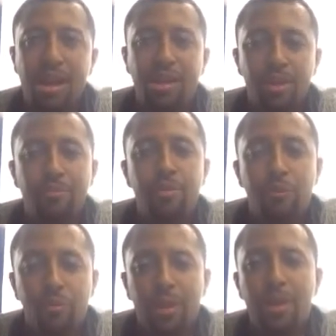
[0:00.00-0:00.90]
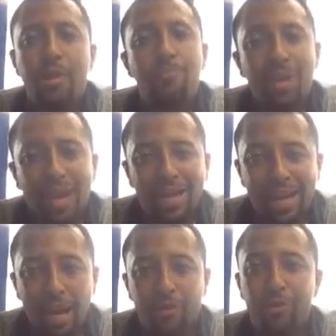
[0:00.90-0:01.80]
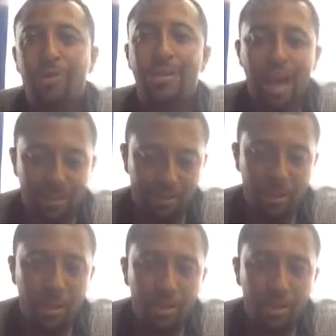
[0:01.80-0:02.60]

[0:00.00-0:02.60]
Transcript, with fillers: And number three, pay down your debts.